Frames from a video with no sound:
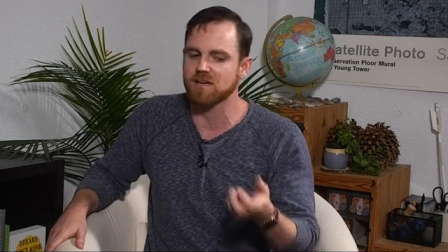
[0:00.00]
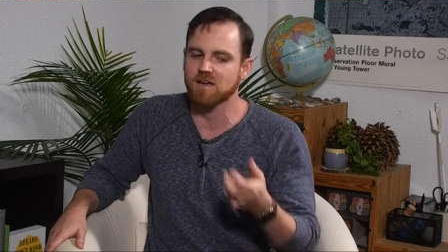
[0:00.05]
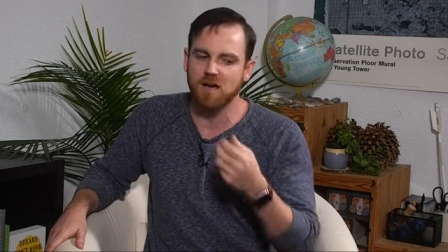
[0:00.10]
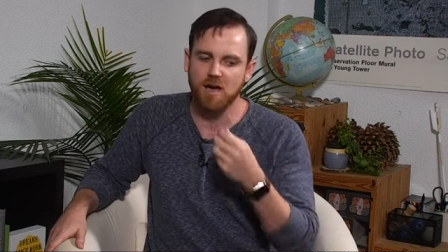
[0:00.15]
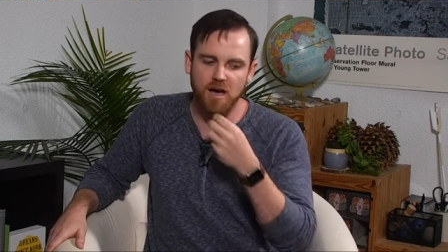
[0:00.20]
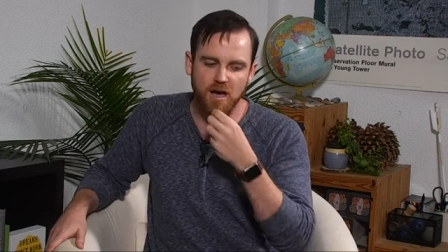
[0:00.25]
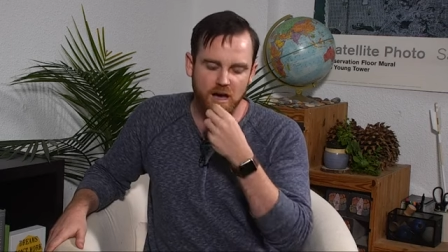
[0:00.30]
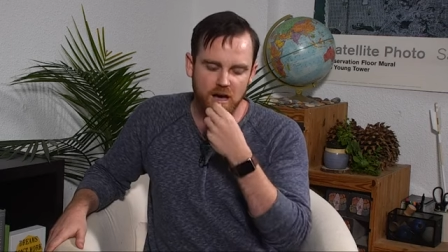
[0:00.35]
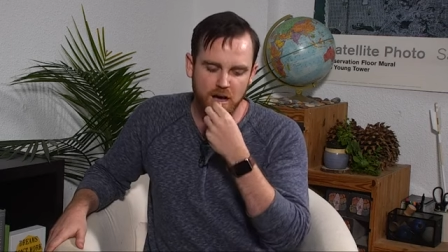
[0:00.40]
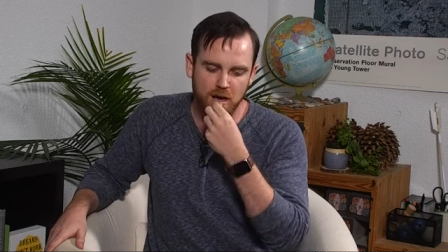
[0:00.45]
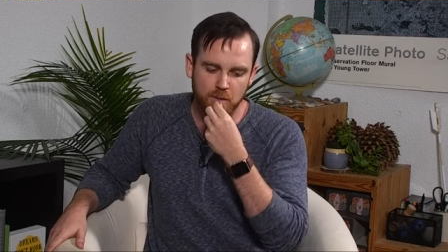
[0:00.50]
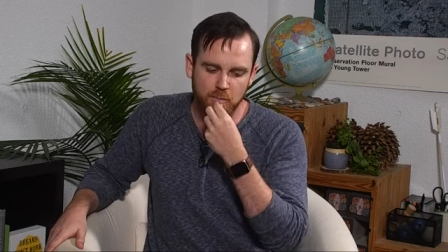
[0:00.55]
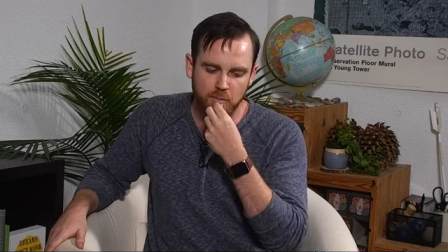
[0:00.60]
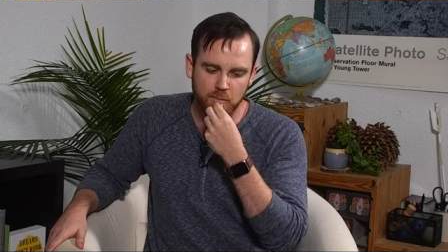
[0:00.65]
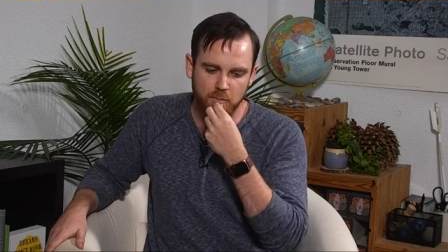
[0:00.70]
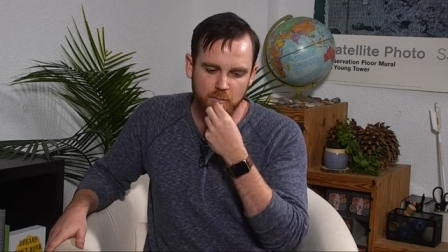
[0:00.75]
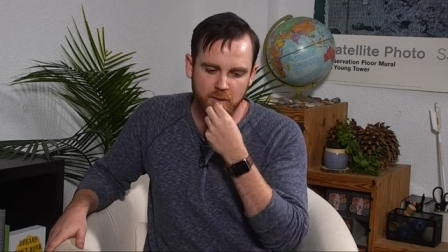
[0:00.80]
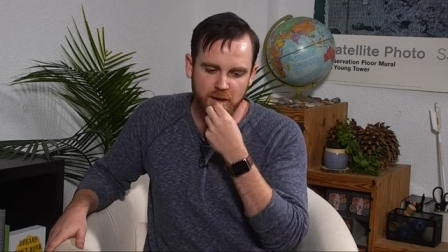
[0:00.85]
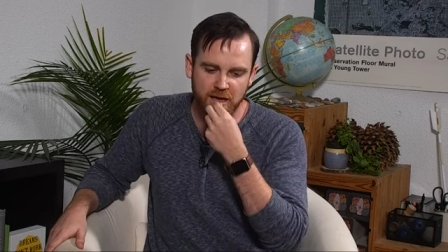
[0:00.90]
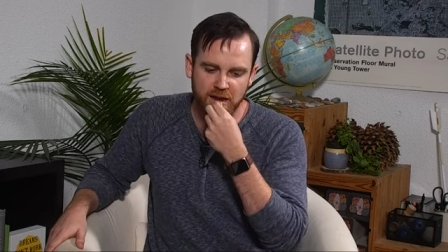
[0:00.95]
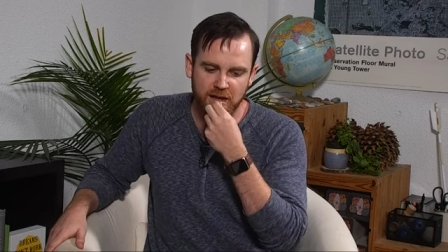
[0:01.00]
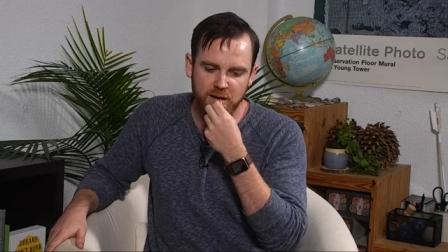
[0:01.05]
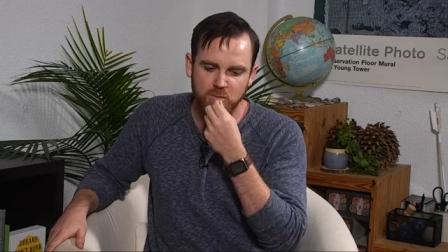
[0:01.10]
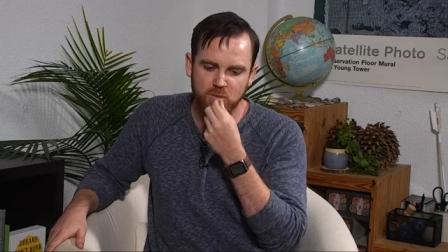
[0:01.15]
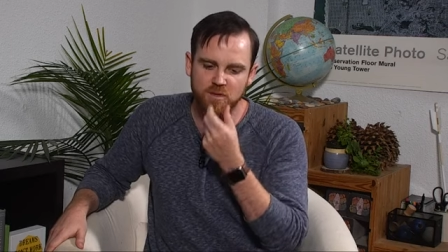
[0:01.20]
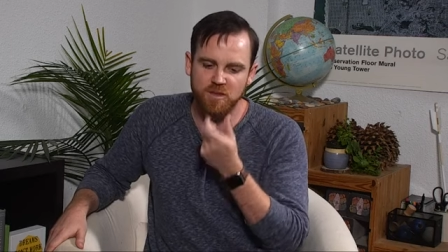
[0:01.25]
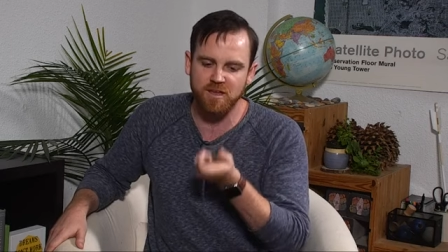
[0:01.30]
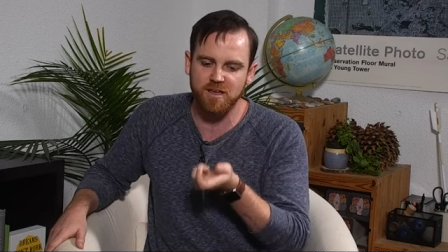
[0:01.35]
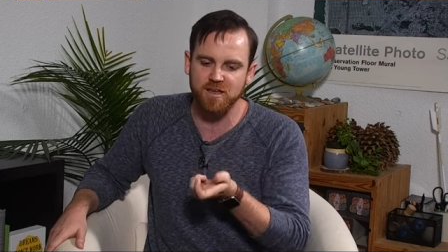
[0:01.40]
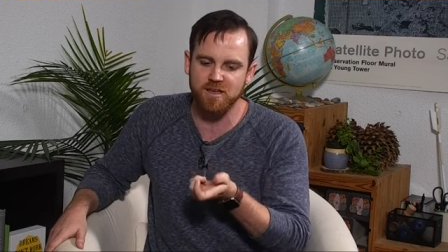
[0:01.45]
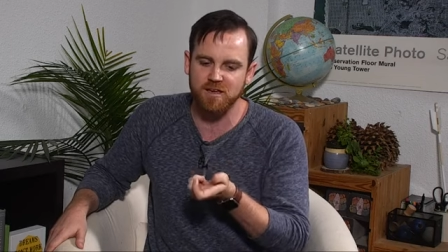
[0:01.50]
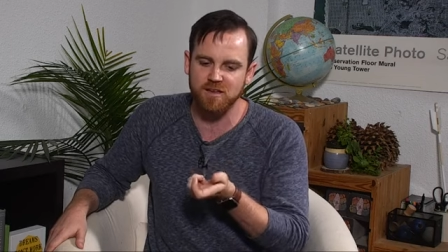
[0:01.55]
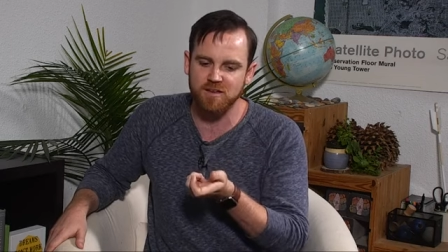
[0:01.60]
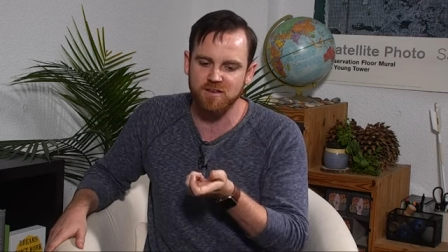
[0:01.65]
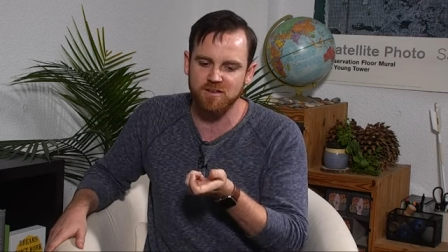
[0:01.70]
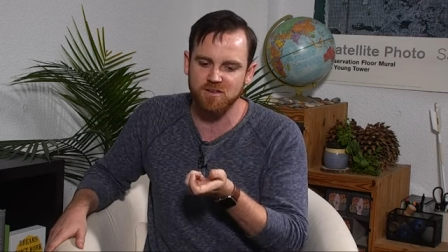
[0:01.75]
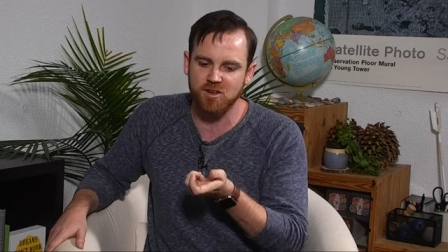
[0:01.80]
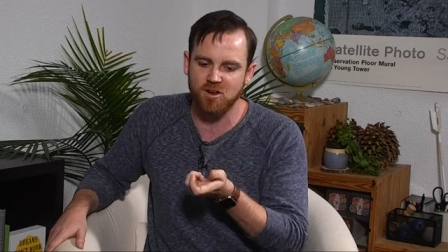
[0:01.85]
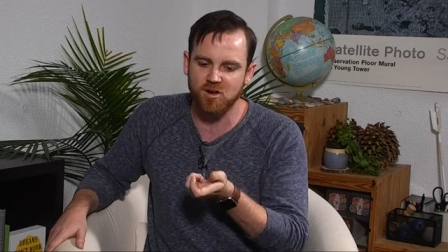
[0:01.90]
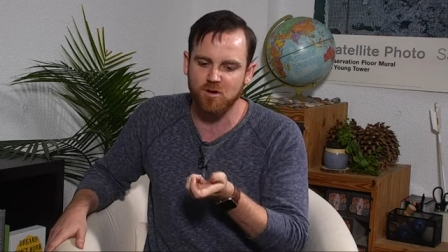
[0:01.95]
Um, and I'm really,
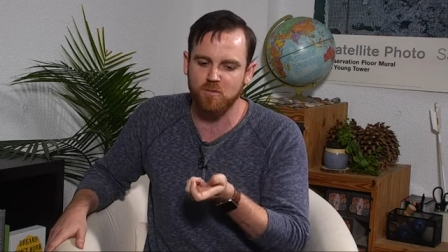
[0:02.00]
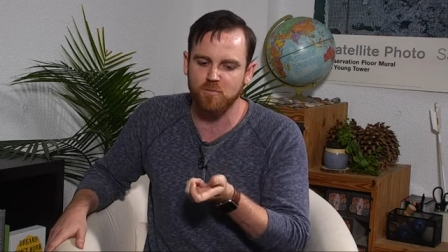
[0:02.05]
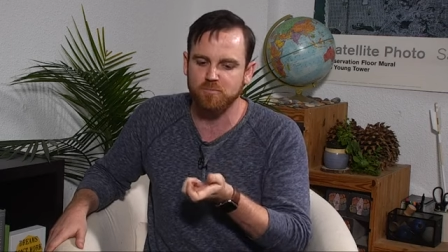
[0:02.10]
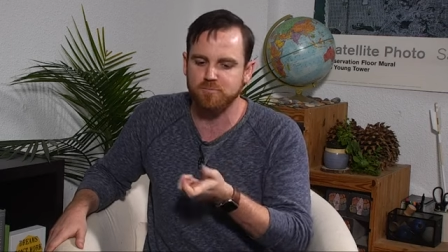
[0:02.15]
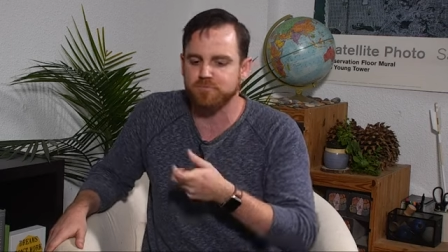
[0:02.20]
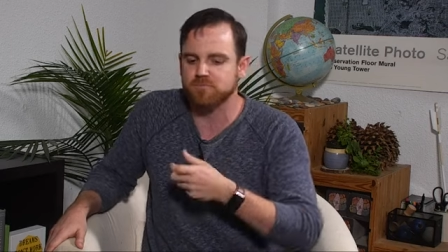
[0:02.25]
you know,